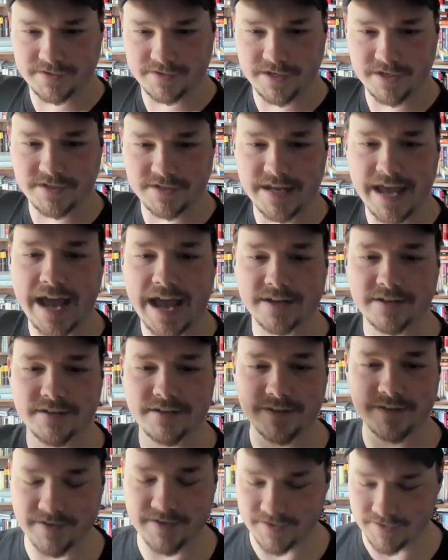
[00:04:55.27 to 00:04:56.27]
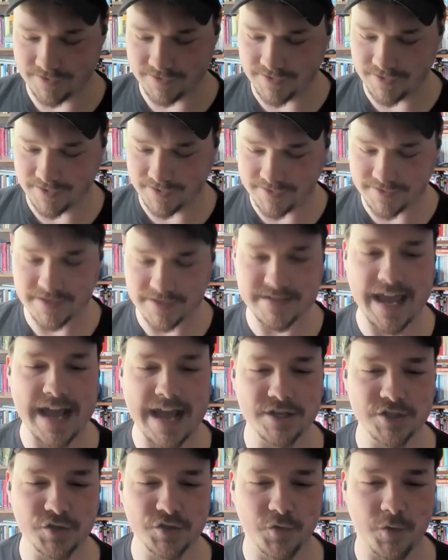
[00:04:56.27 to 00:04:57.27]

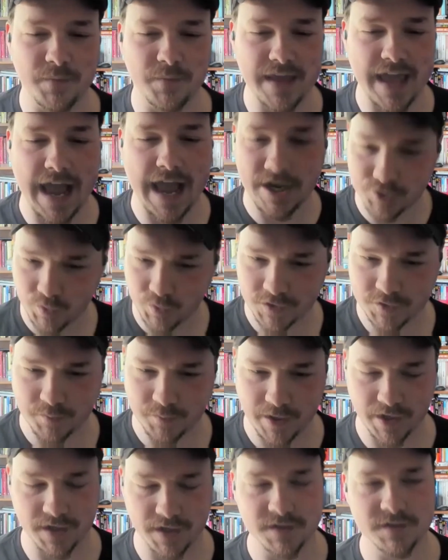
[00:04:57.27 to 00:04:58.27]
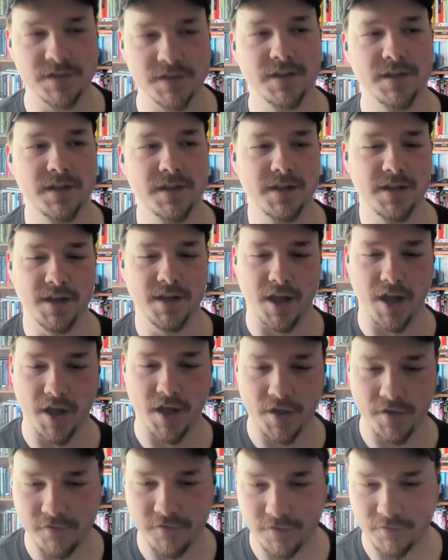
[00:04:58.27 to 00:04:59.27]
detached from the actual experience
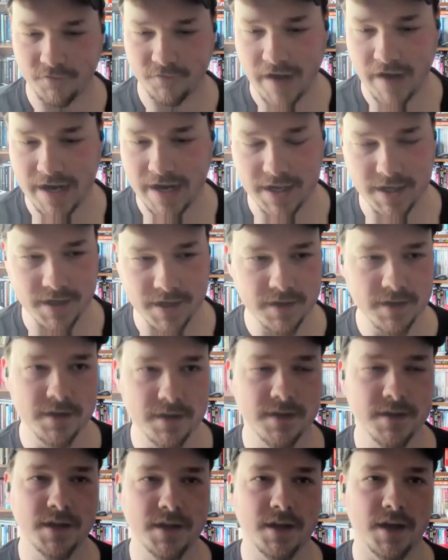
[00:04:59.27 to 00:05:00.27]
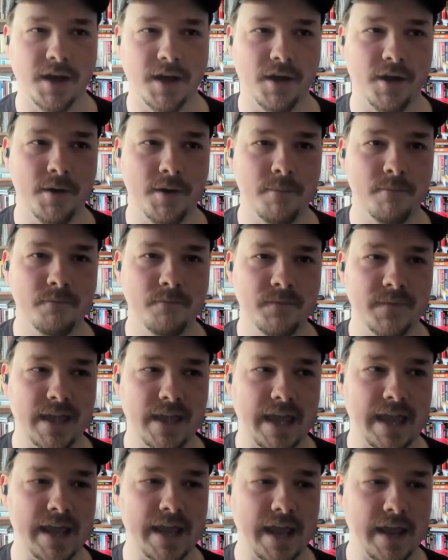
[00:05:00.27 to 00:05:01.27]
of fighting. And
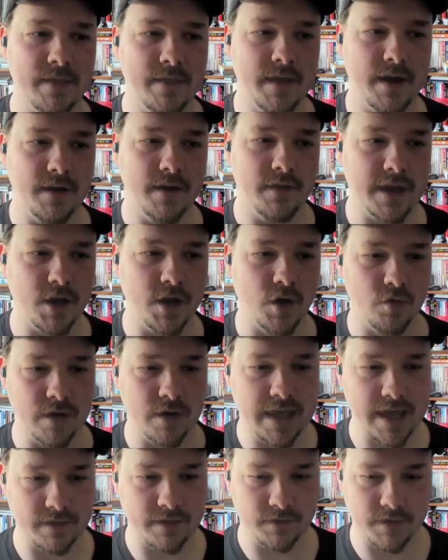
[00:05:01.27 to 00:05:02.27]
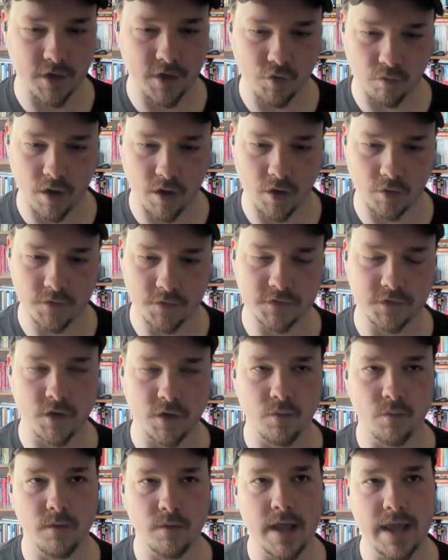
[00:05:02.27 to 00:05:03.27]
they don't get the growth.
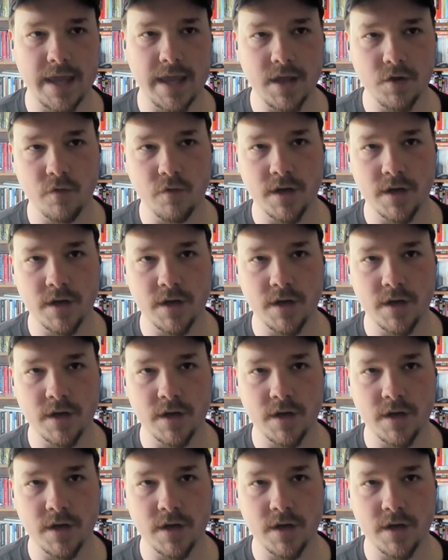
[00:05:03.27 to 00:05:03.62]
So Ian